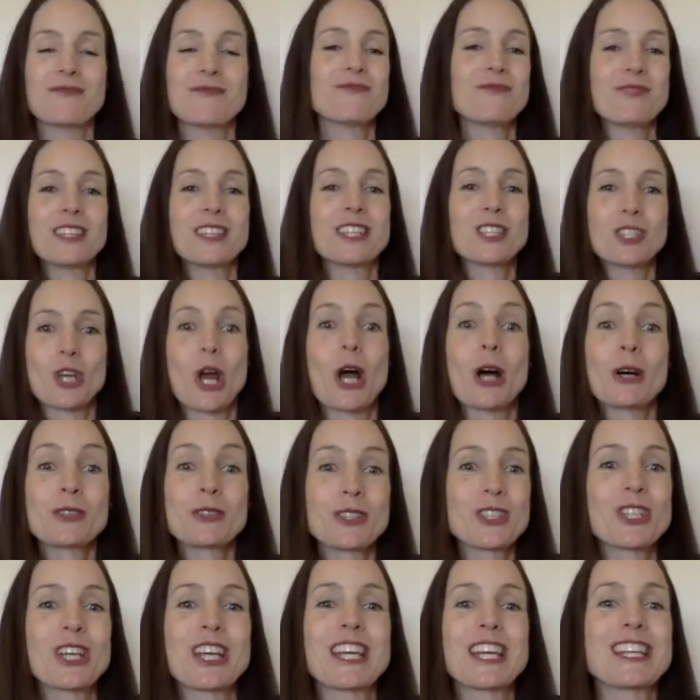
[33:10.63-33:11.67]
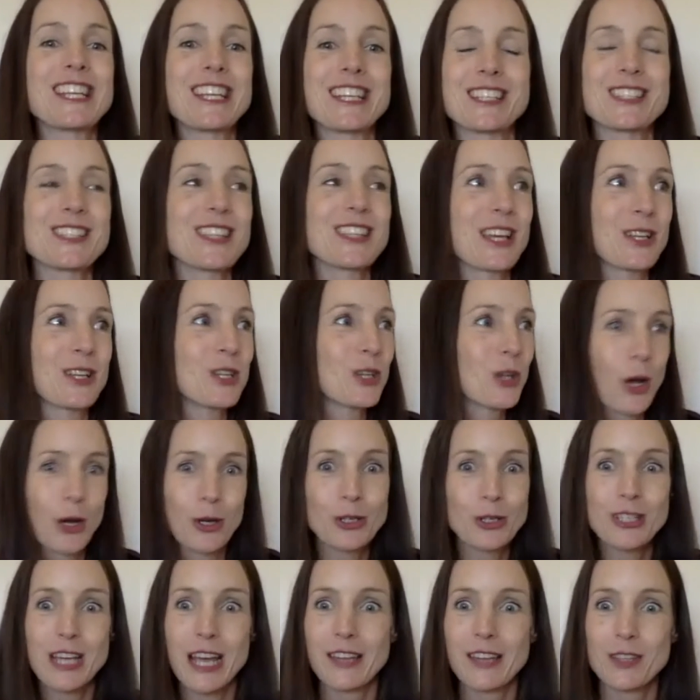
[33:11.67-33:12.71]
this child's a genius, then, you
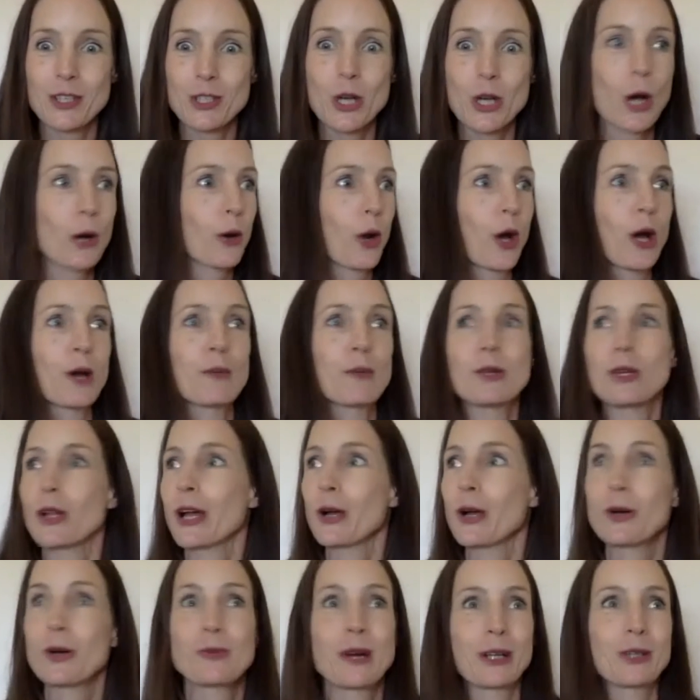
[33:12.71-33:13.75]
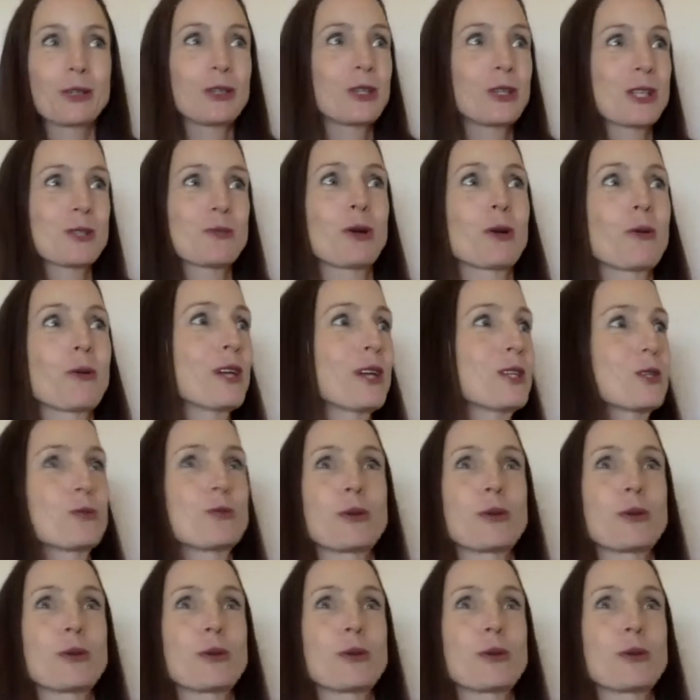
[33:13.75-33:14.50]
take the child home and you're like, oh my goodness, what do?